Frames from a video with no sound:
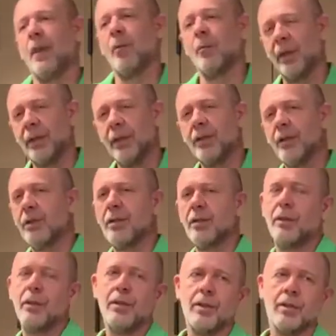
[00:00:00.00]
But this
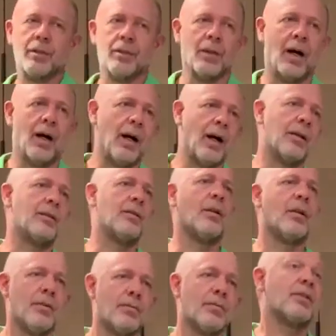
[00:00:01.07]
is art
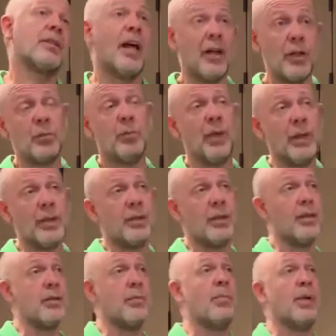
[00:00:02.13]
/
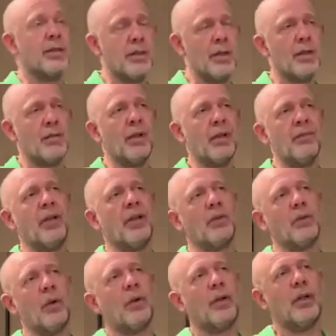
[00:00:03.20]
business when we are
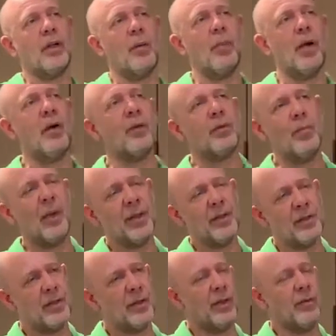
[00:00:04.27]
talking about
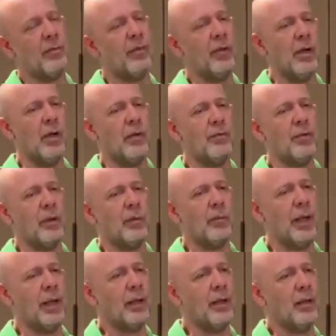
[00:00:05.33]
mainstream
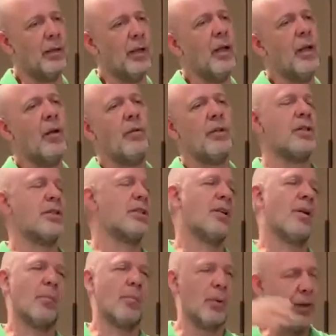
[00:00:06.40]
filmmaking, which is
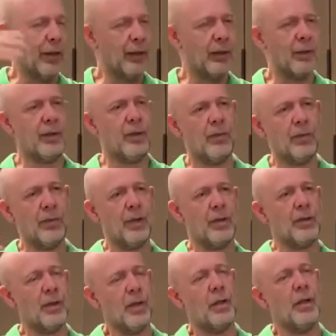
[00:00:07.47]
completely
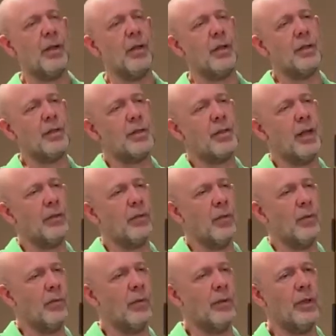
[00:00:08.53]
different set
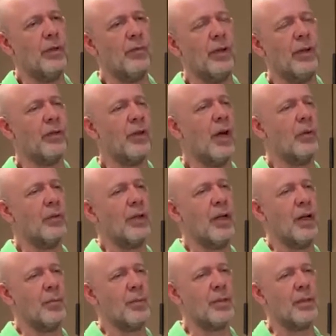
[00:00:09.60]
of different
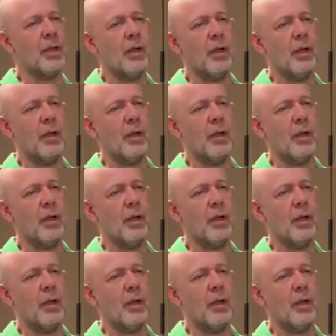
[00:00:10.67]
outcomes.